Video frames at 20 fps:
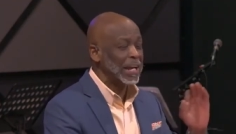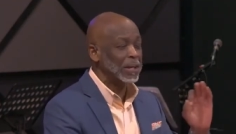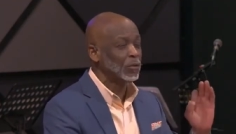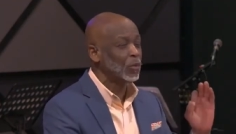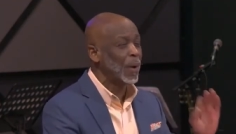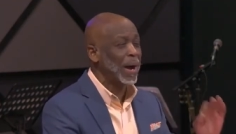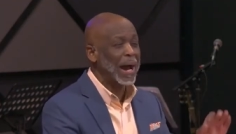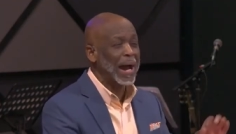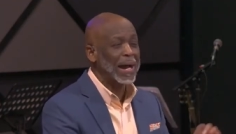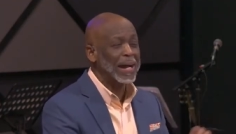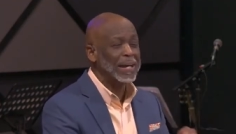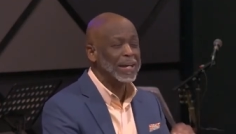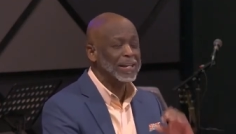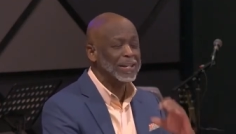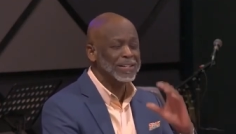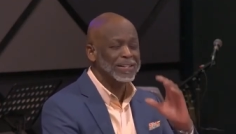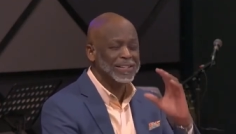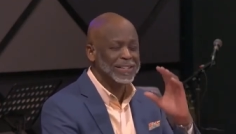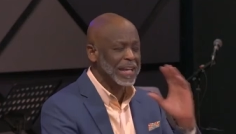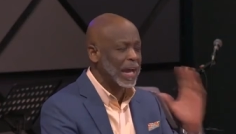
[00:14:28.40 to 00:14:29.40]
and
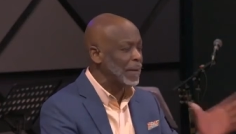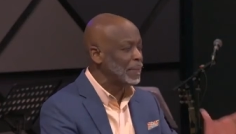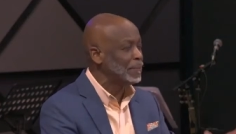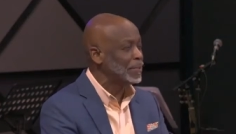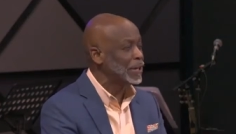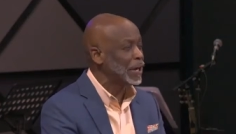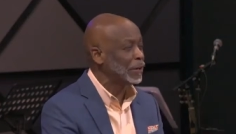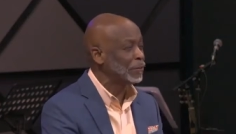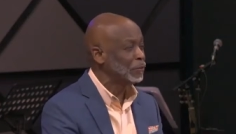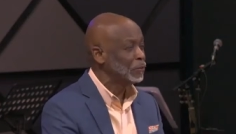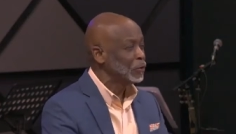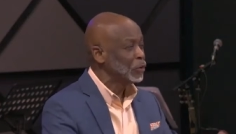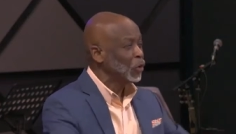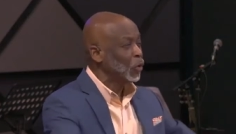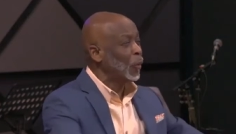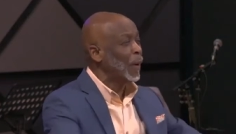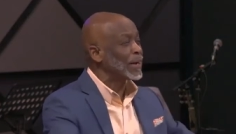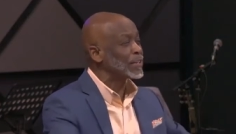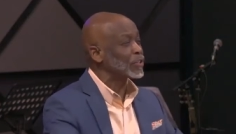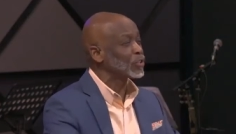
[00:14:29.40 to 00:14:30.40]
why Simeon
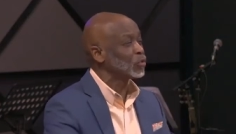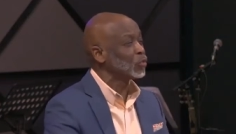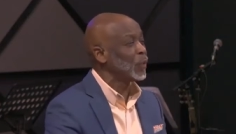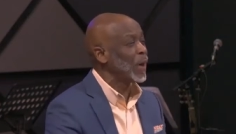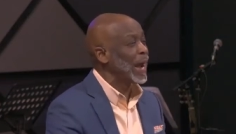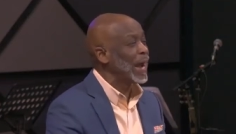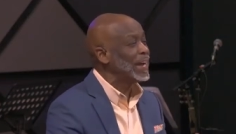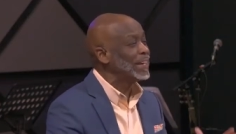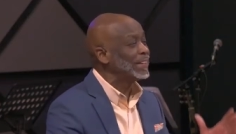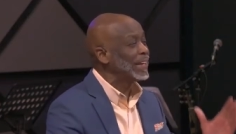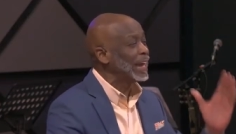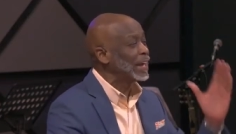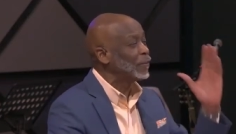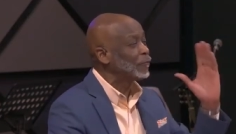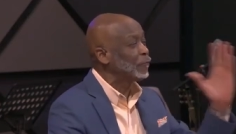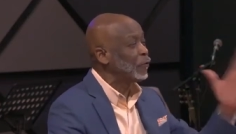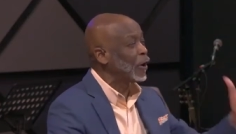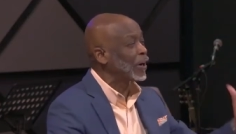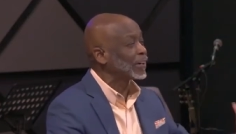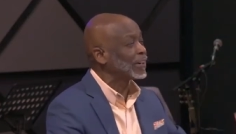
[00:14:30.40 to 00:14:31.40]
was
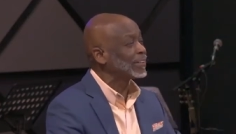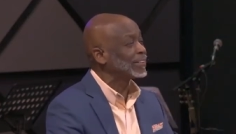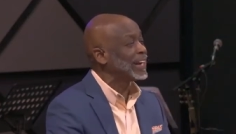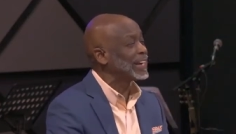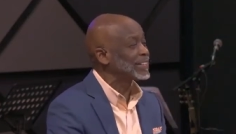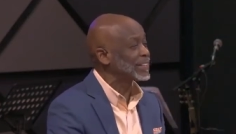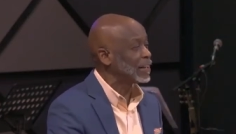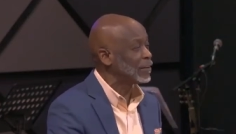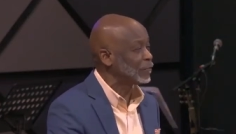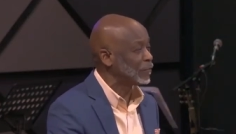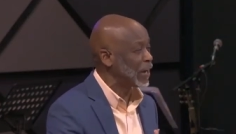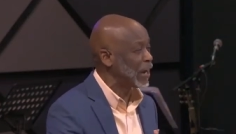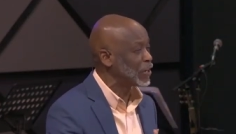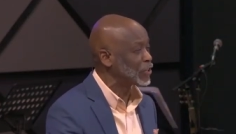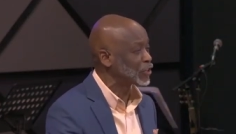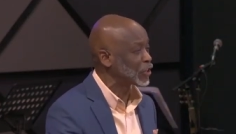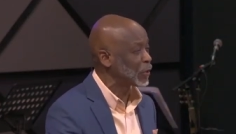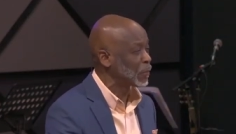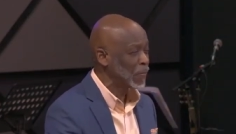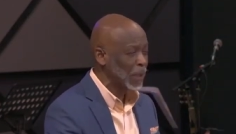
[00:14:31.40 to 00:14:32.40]
waiting for the
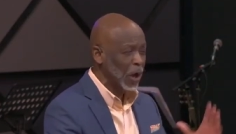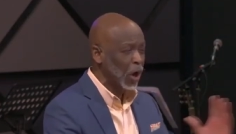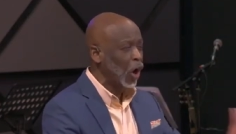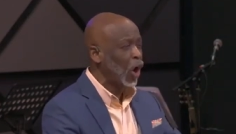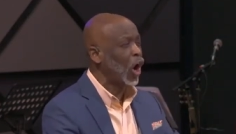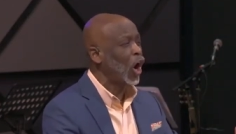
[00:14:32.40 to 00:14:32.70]
salvation.